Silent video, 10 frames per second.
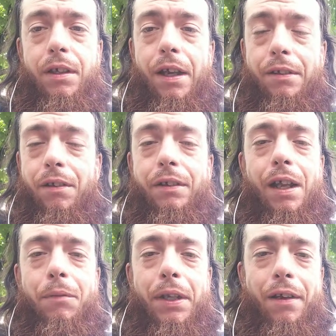If they're going to
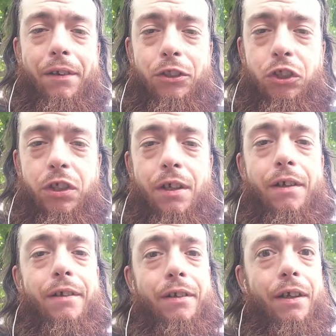have an outage,
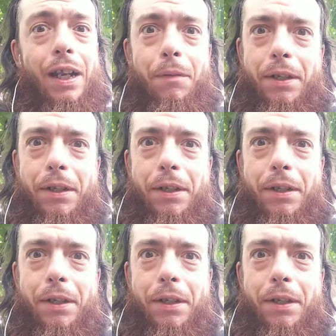they're going to have